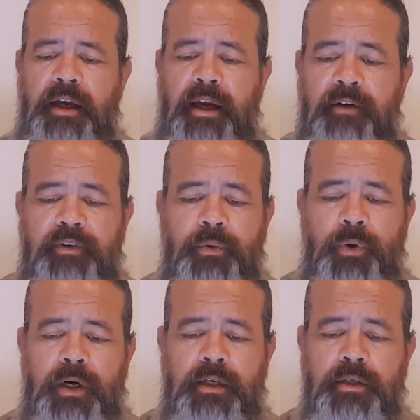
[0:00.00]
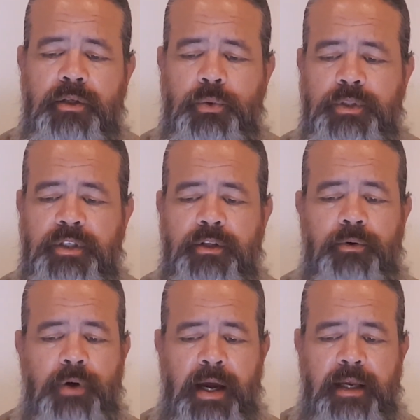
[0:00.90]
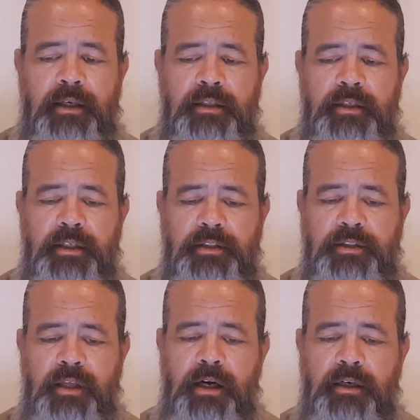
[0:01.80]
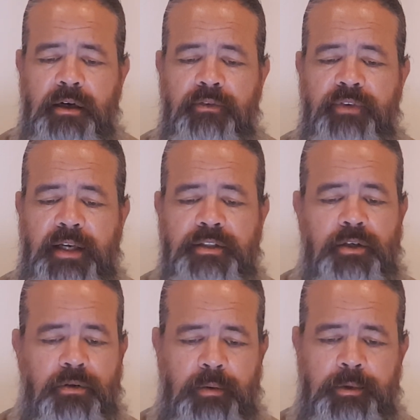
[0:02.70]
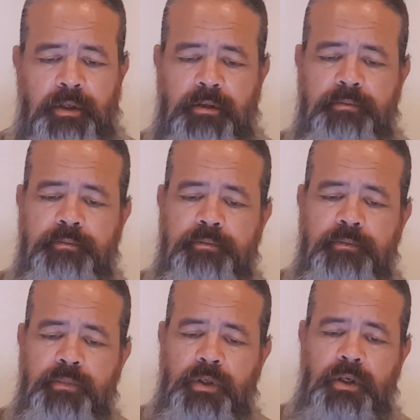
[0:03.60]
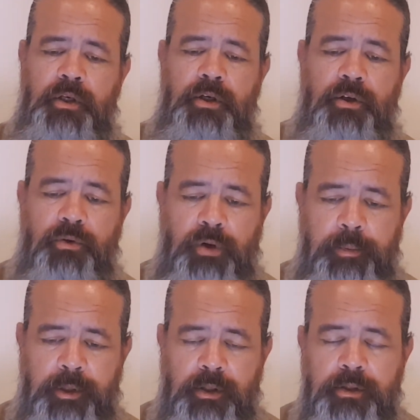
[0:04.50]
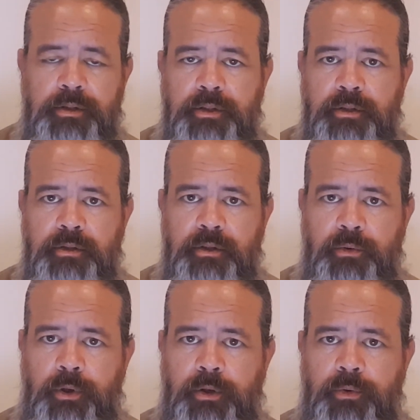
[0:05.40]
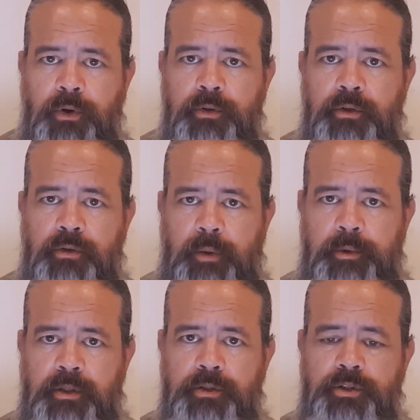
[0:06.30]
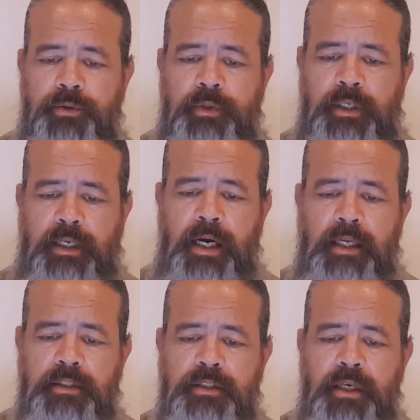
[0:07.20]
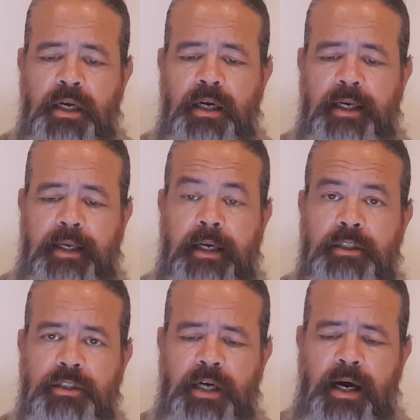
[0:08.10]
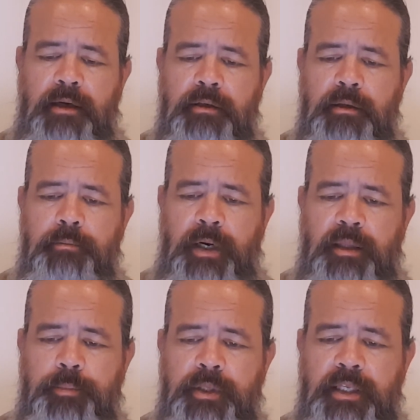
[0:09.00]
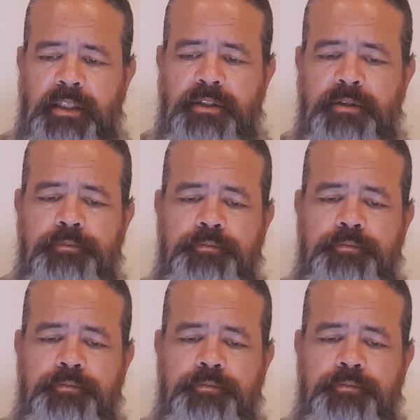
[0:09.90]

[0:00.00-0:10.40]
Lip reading: Everyone who is in the riot is thought of as a criminal. Criminals, quote unquote, criminals shooting guns, get shot by the police.